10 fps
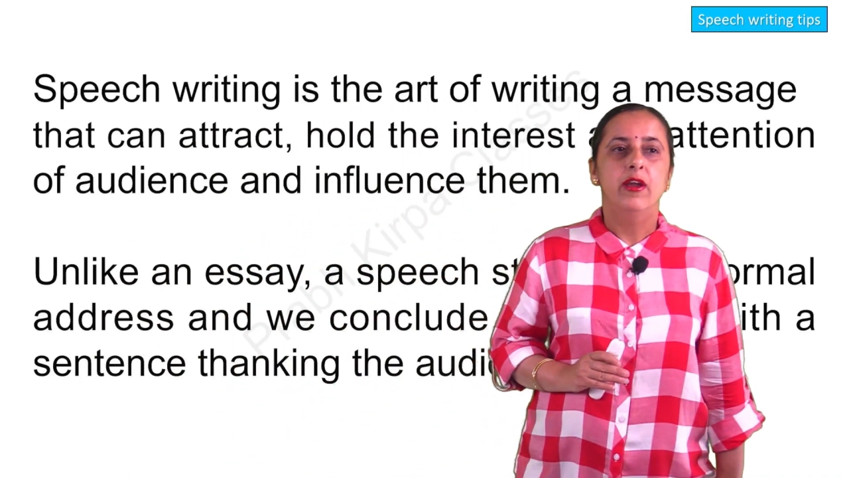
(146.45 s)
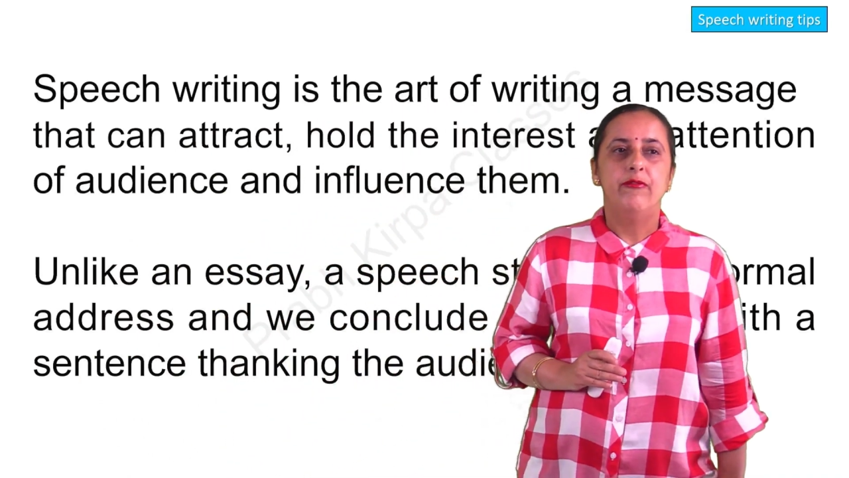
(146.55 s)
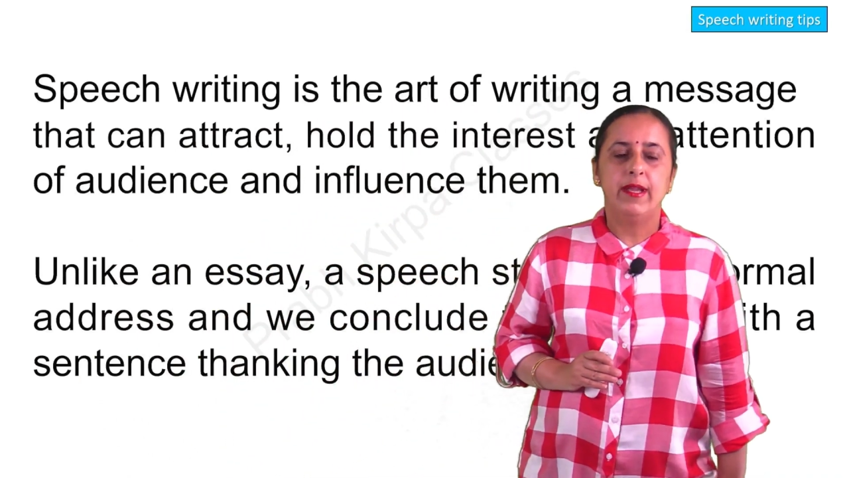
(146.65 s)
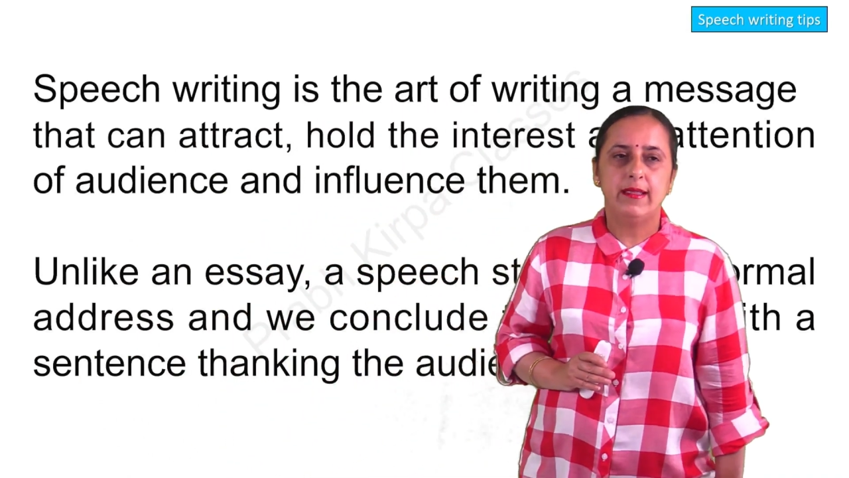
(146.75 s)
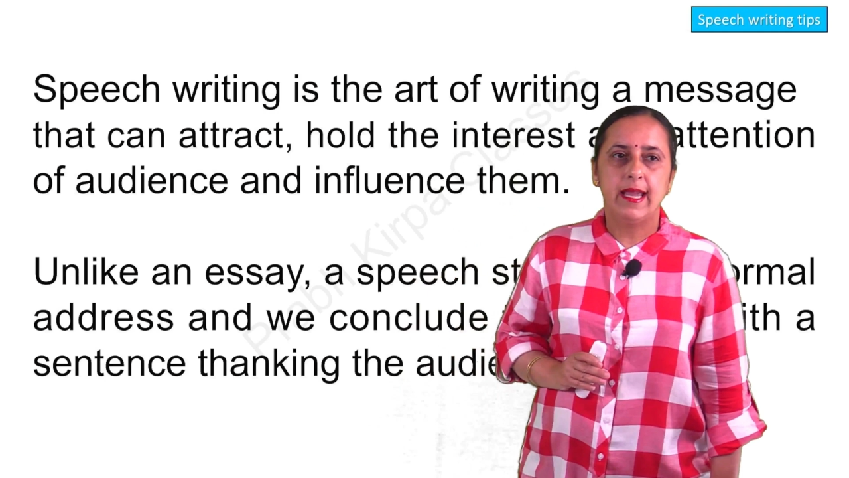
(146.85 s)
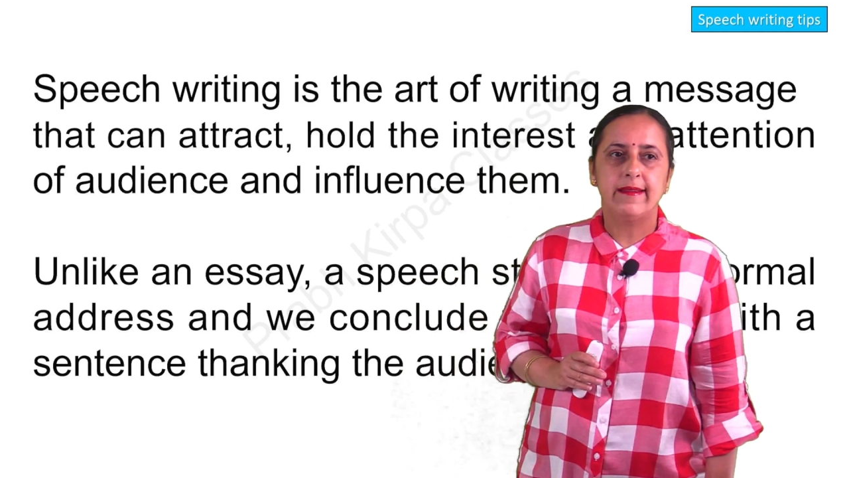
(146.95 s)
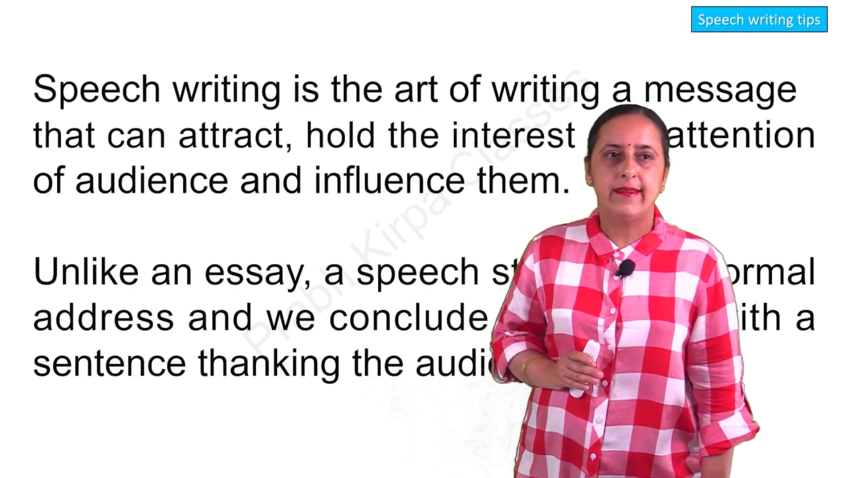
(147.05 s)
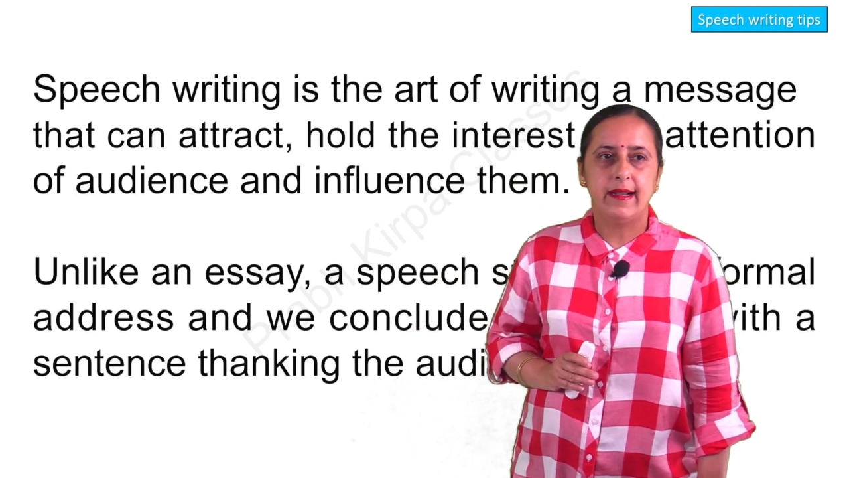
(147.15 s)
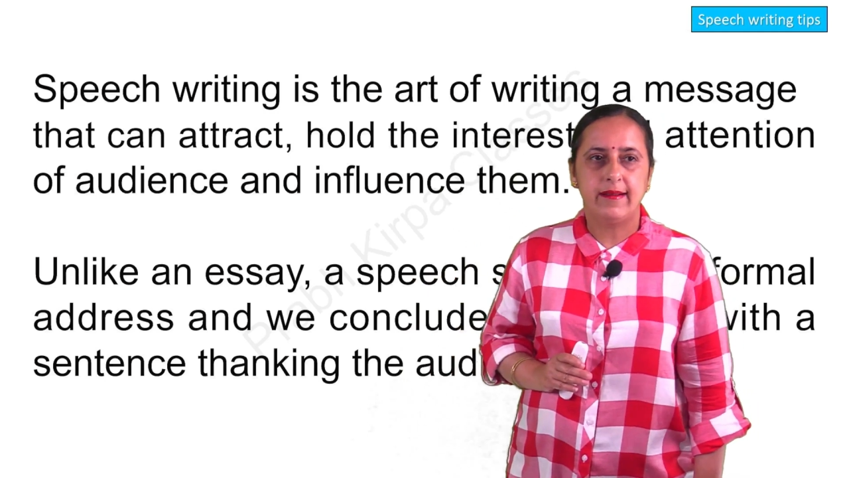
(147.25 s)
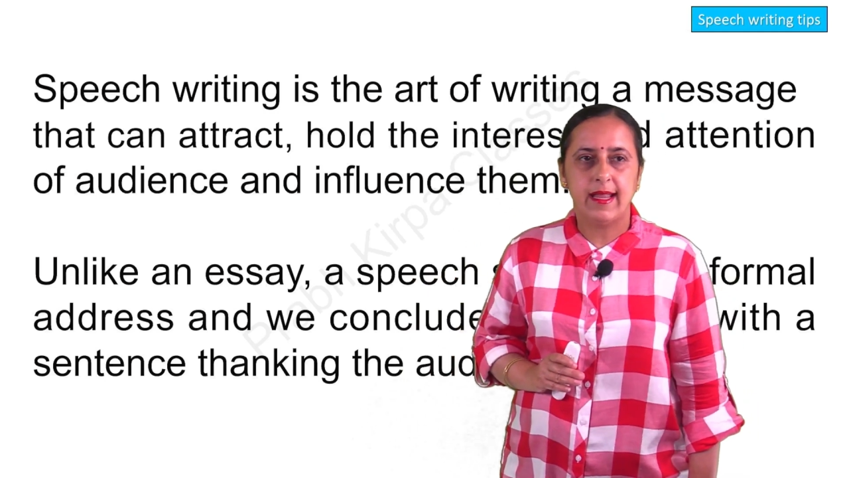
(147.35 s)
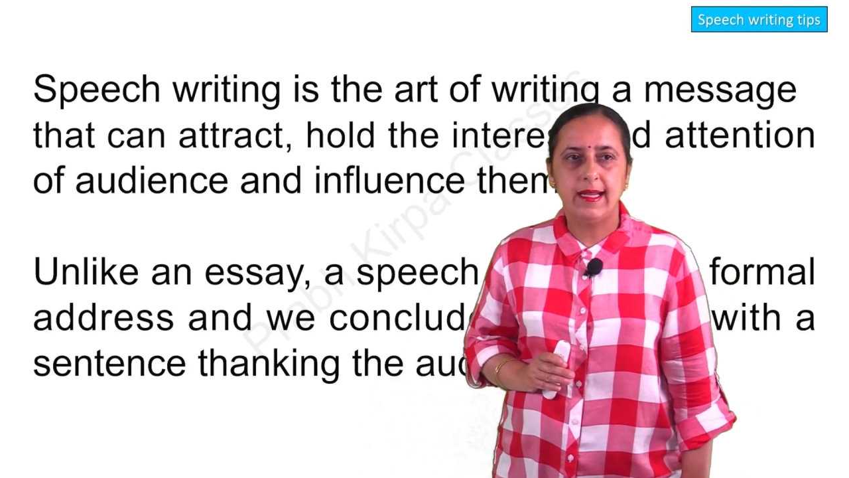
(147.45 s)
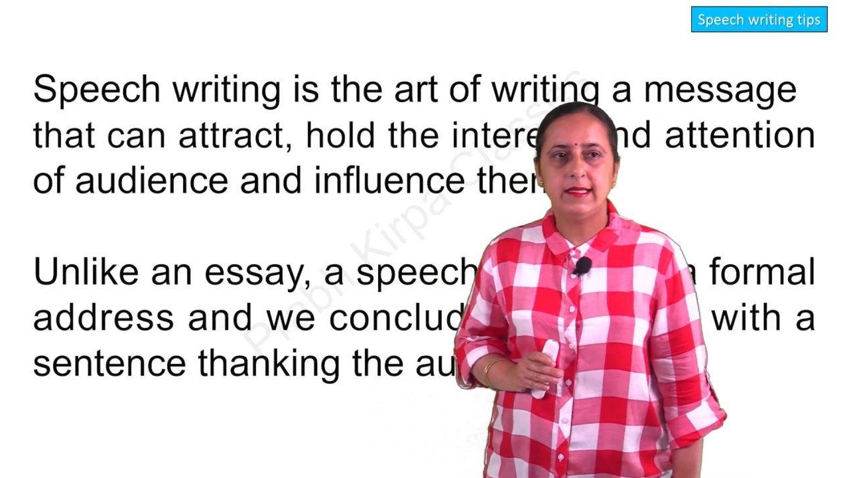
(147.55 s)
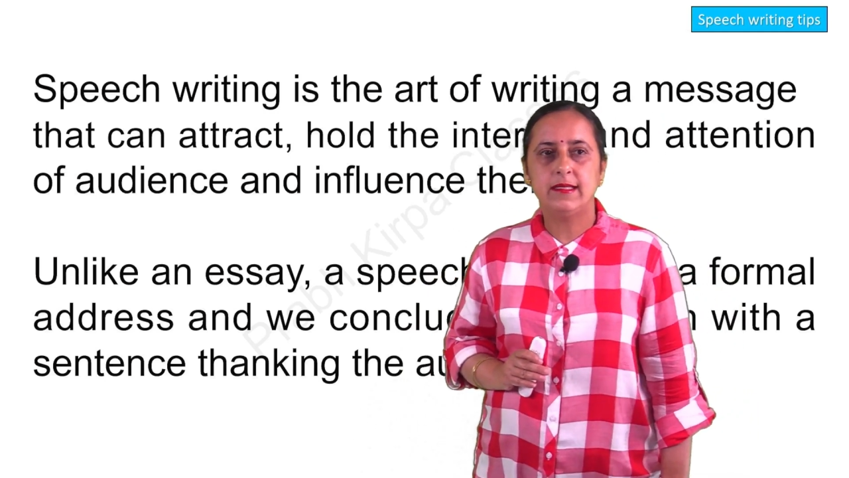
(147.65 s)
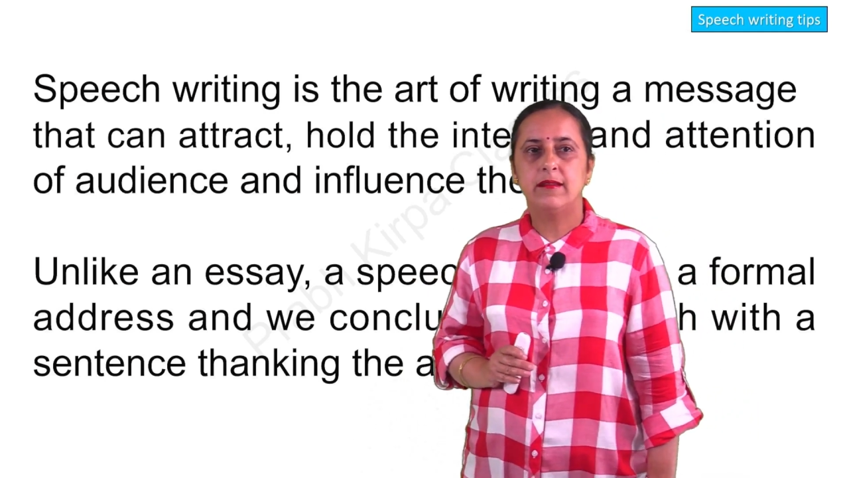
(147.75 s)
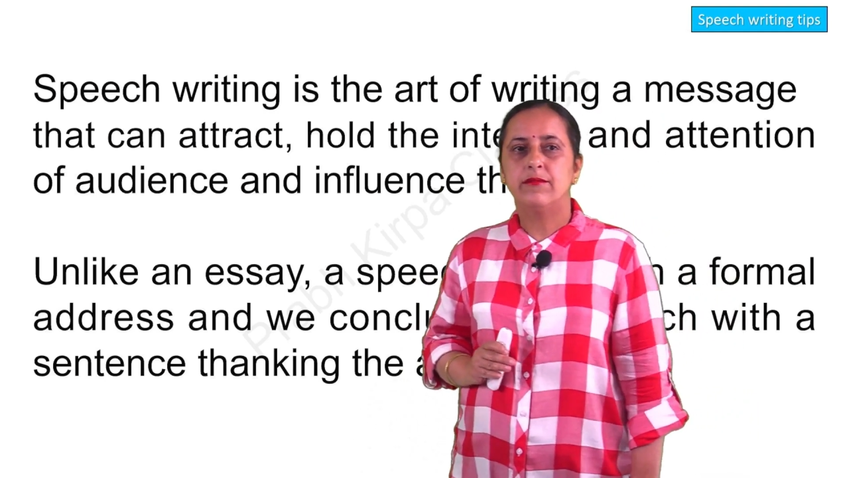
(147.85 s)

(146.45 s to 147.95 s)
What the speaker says: with a sentence